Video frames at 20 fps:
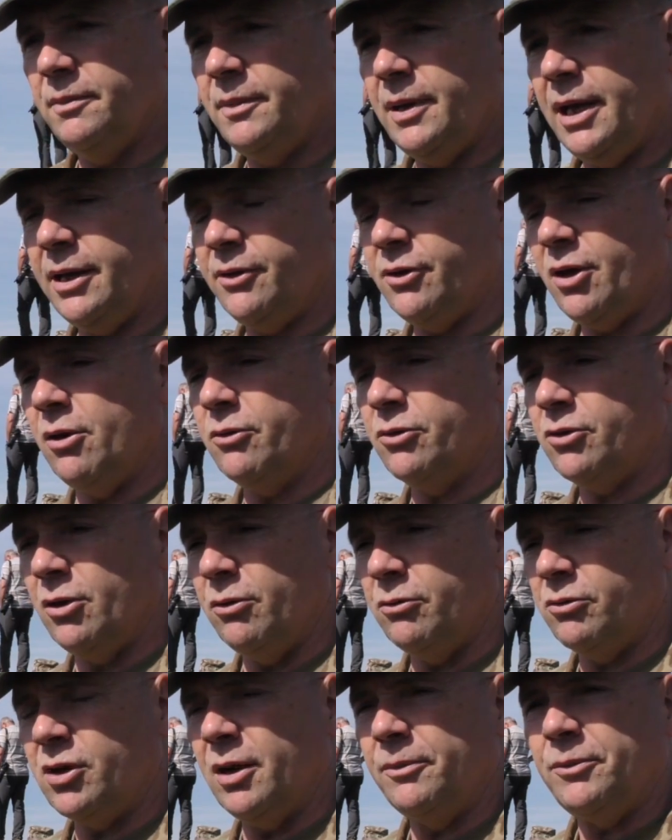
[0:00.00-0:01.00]
has
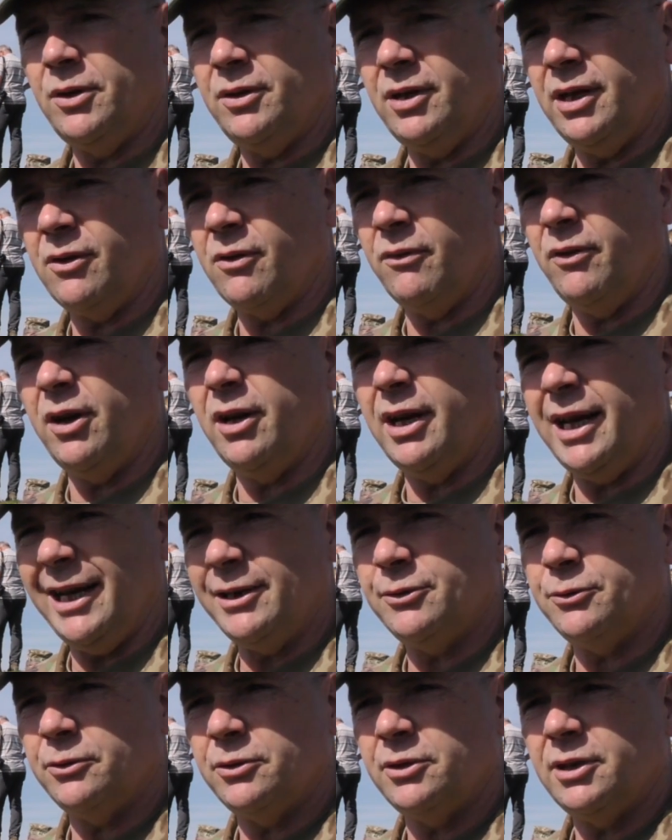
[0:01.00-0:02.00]
also something that's very
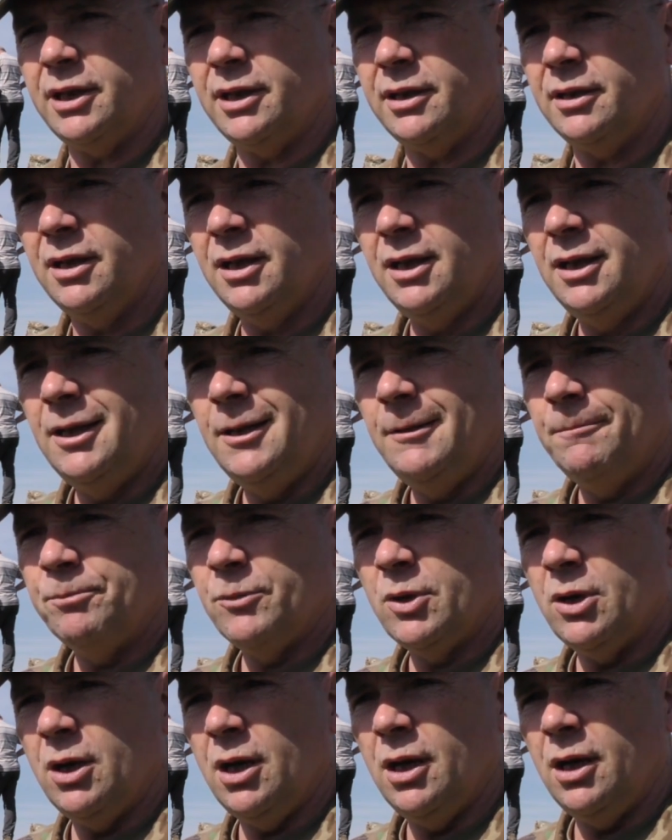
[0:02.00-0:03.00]
interesting
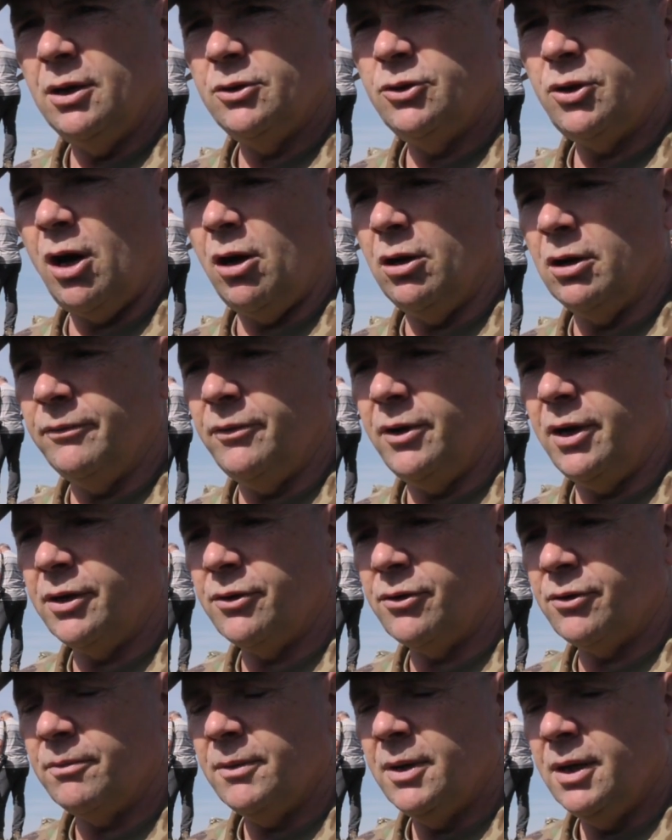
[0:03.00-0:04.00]
to all of
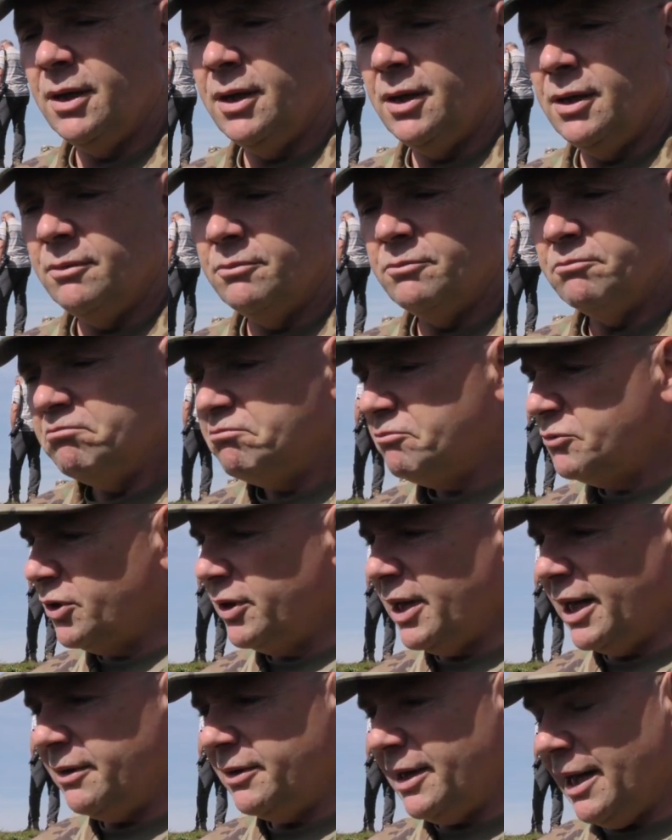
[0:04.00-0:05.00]
us.
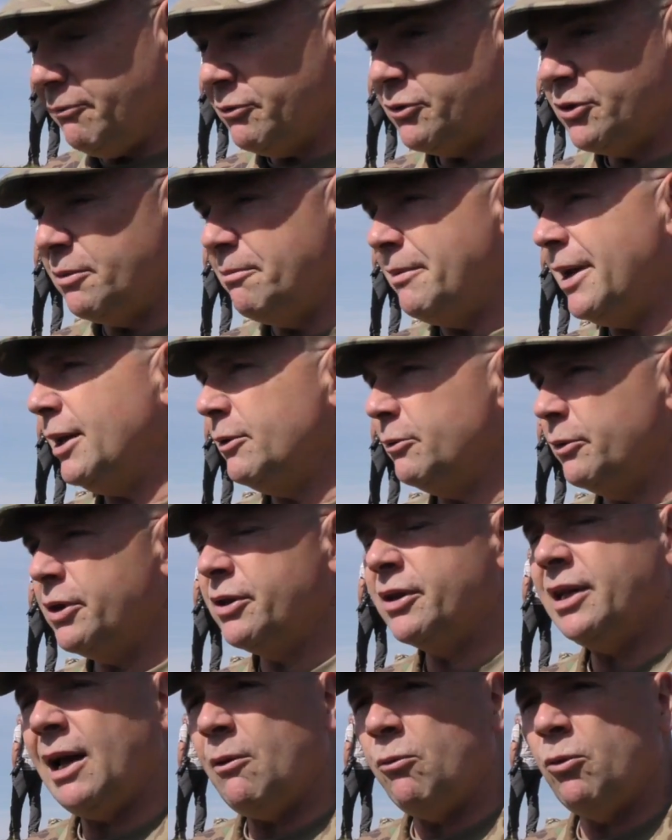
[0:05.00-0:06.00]
So that was the main
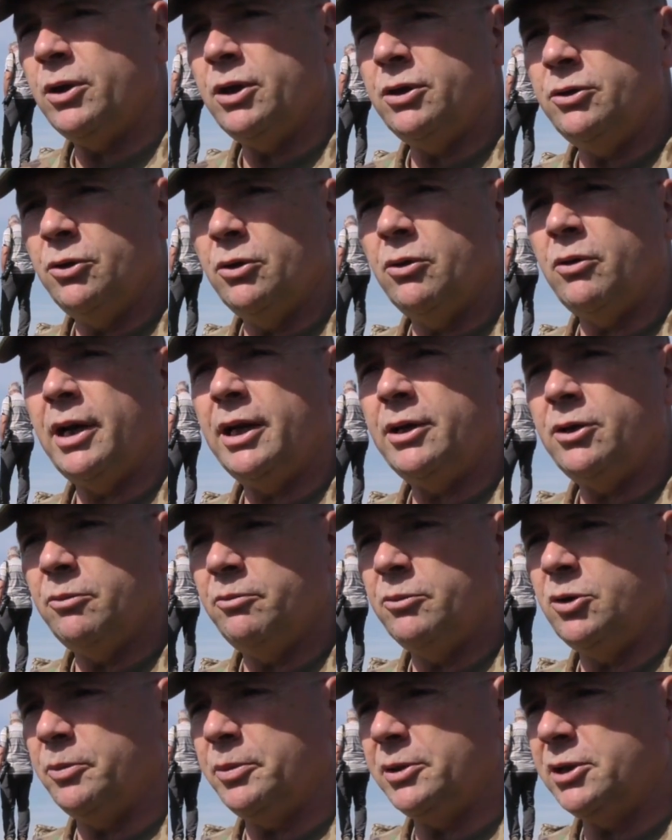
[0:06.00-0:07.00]
reason I wanted Ukraine
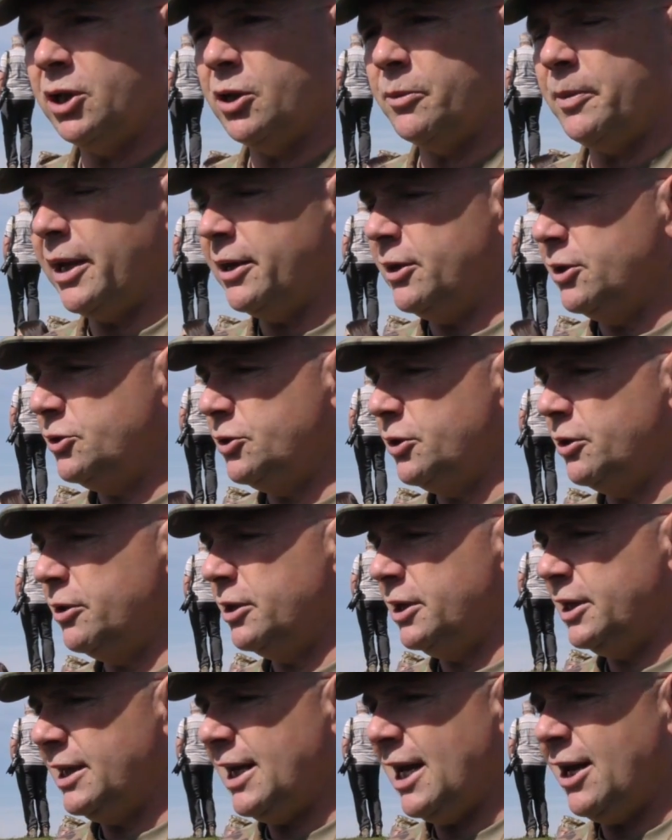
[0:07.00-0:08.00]
to participate this
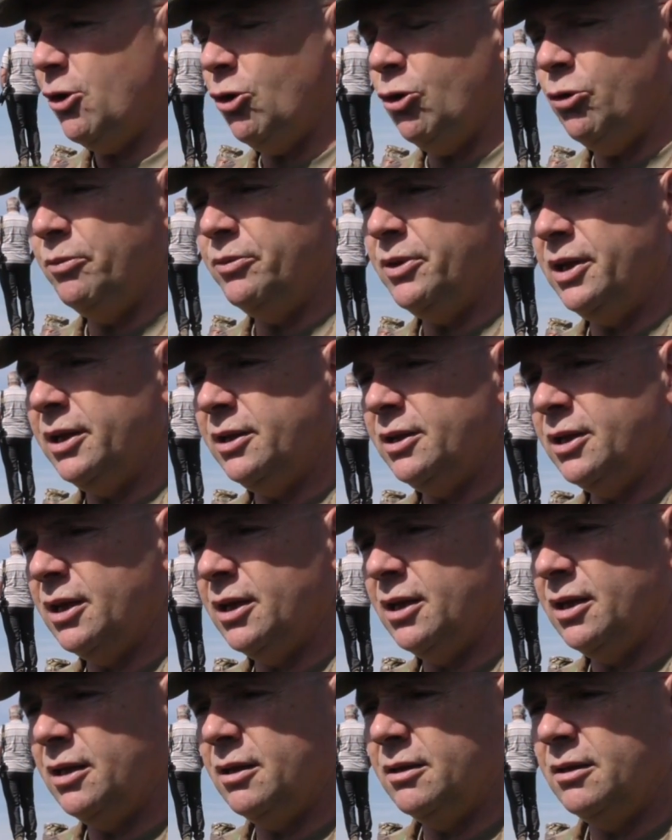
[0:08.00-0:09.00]
year, and I hope that
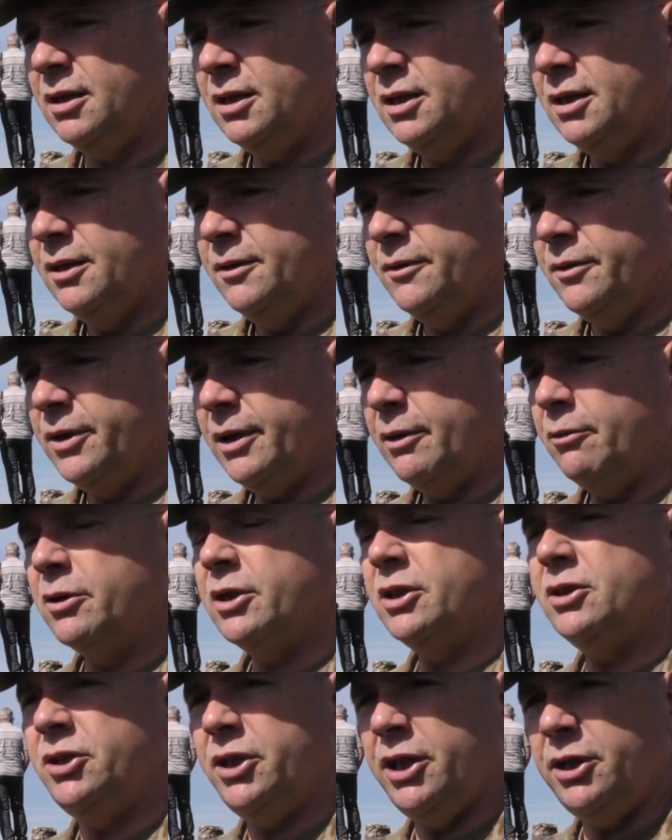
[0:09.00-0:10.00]
they will
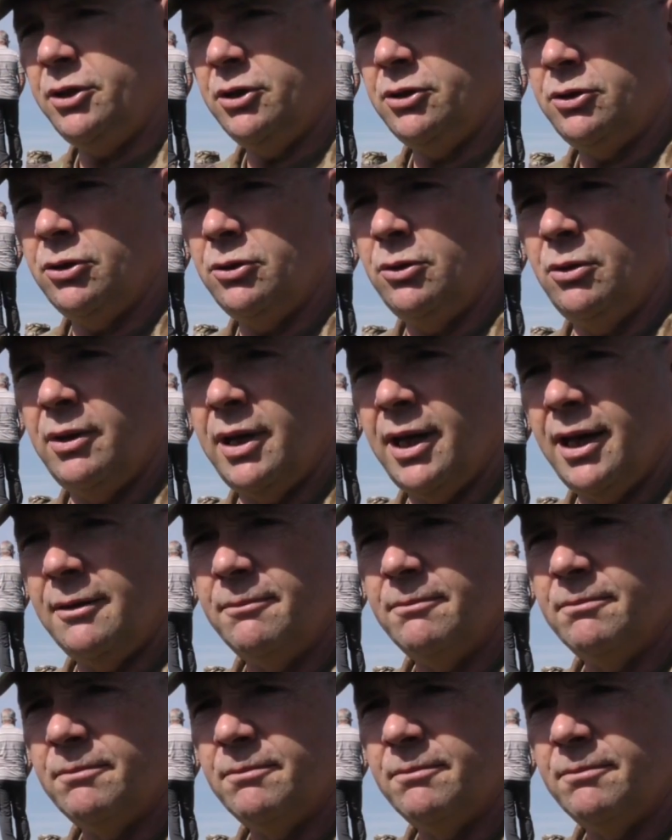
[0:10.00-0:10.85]
continue to do that.